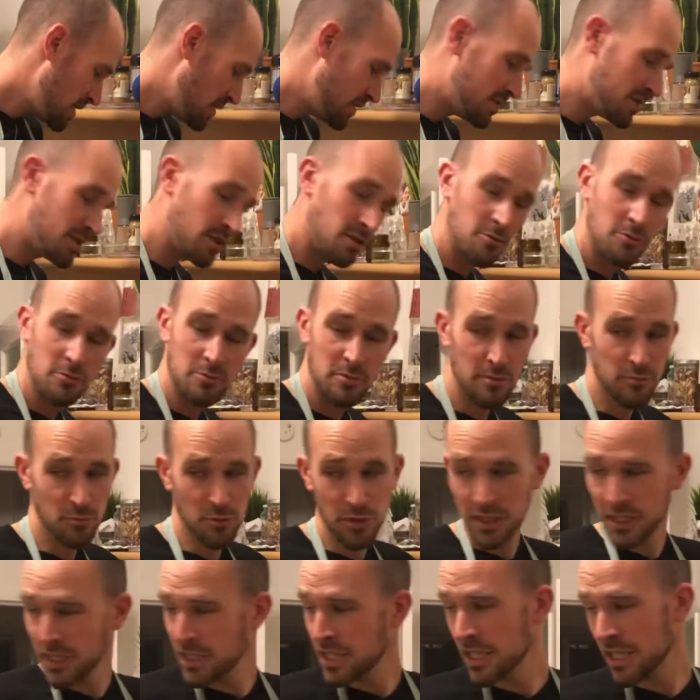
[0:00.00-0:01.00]
don't
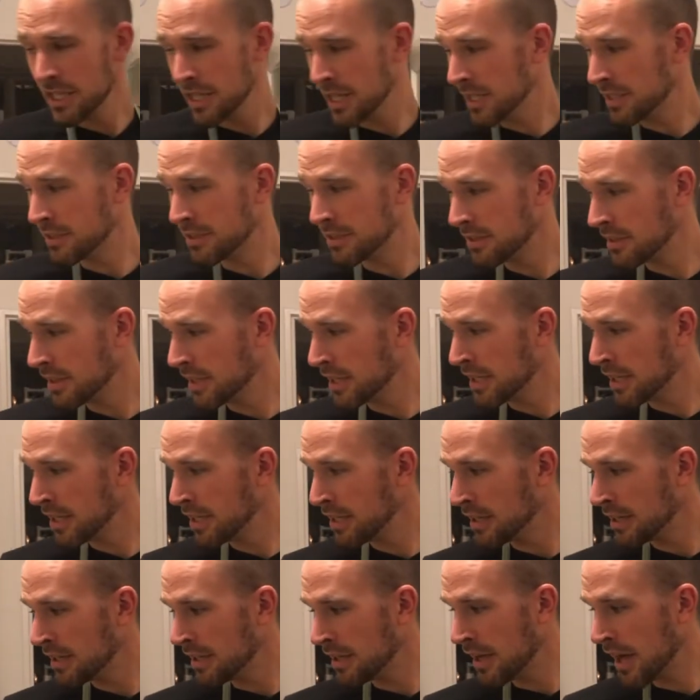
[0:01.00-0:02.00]
really need it.
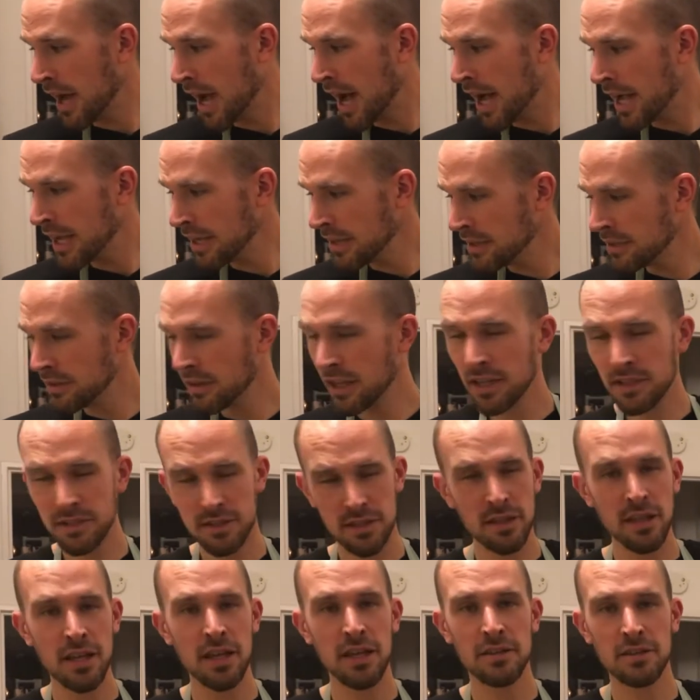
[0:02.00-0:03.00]
I like
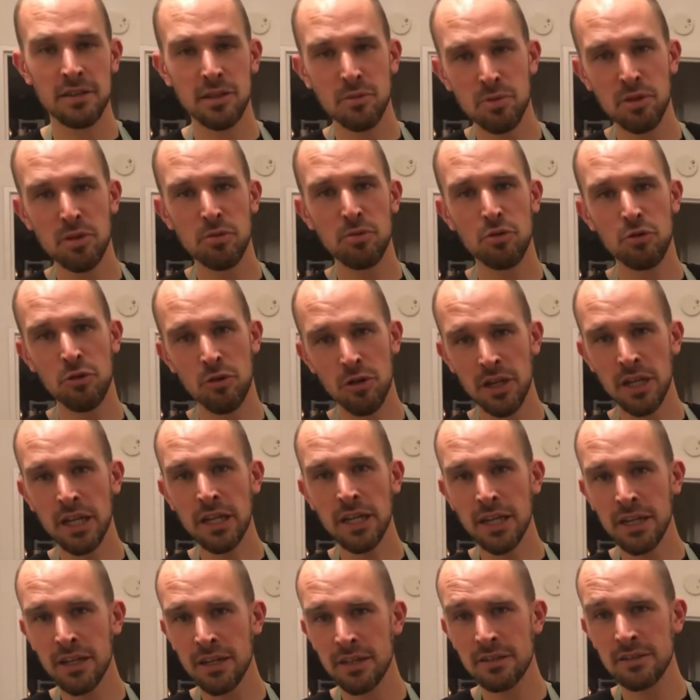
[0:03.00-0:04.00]
to let the people who are
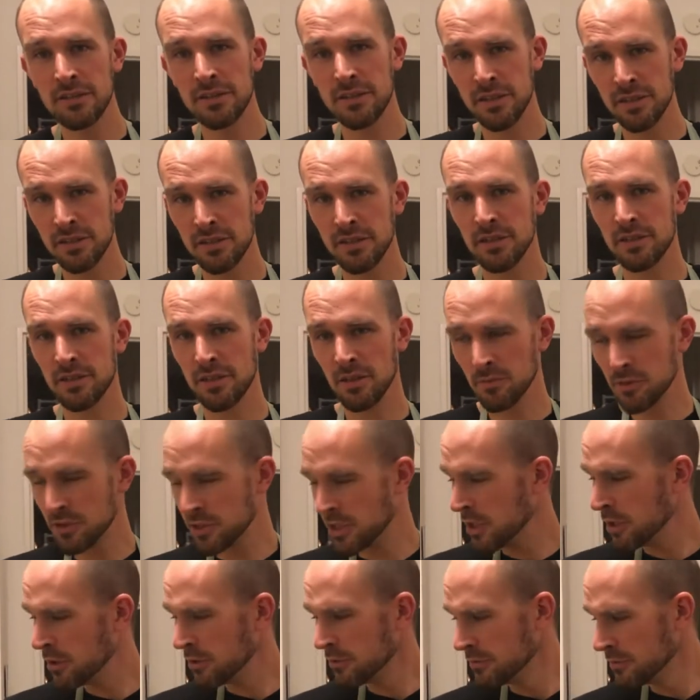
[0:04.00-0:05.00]
eating it season it
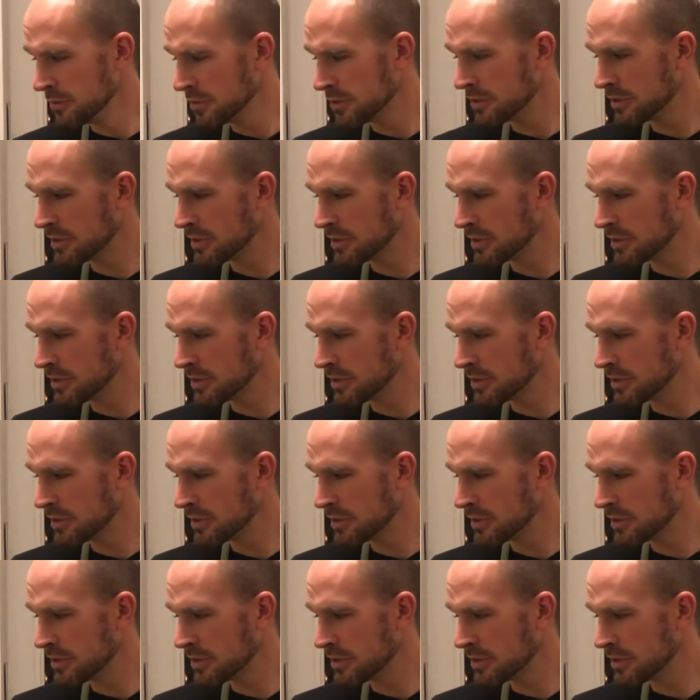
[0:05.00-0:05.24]
themselves.